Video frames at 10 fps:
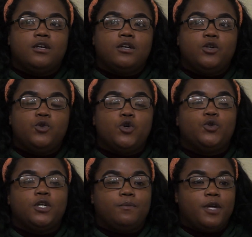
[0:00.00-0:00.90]
you
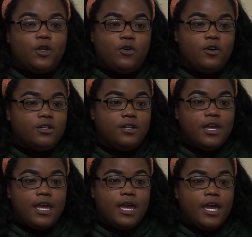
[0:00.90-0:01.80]
can depend on,
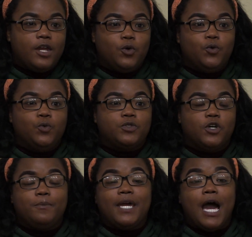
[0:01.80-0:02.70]
and who's
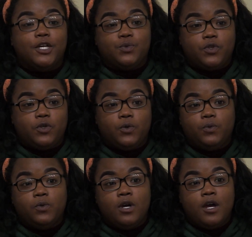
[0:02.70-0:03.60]
gonna be honest with you
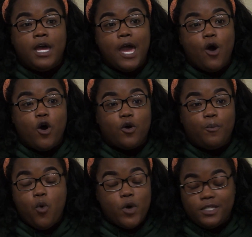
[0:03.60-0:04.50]
at all
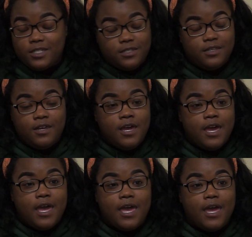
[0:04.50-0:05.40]
points,
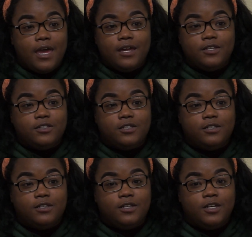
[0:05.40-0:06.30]
and
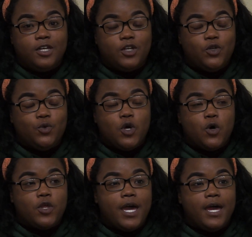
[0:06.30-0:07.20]

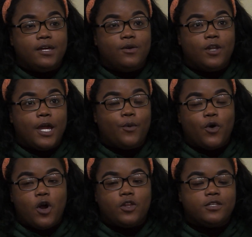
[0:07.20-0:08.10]
that like
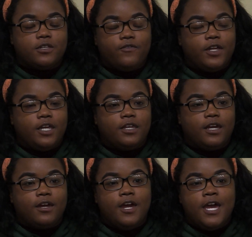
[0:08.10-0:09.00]
regardless of
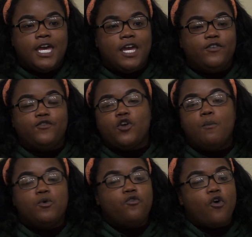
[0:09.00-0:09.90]
anything, even if y'all
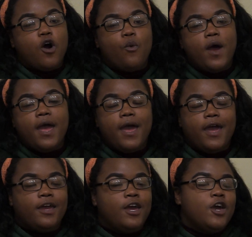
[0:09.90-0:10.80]
move far
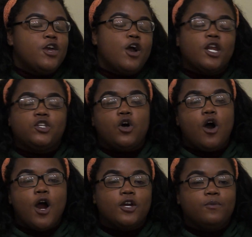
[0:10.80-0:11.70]
away, y'all get into an
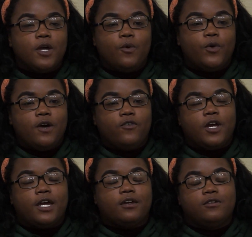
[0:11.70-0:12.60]
argument, whatever,
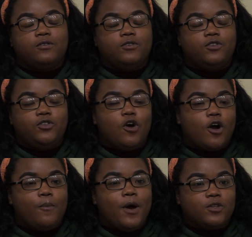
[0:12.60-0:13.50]
like y'all
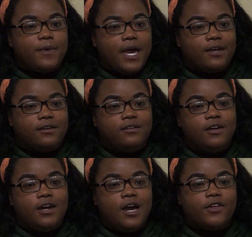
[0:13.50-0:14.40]
gonna bounce back.
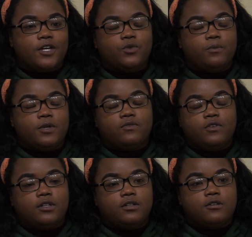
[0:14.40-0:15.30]
I think that's what a best
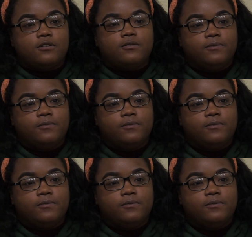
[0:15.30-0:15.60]
friend is.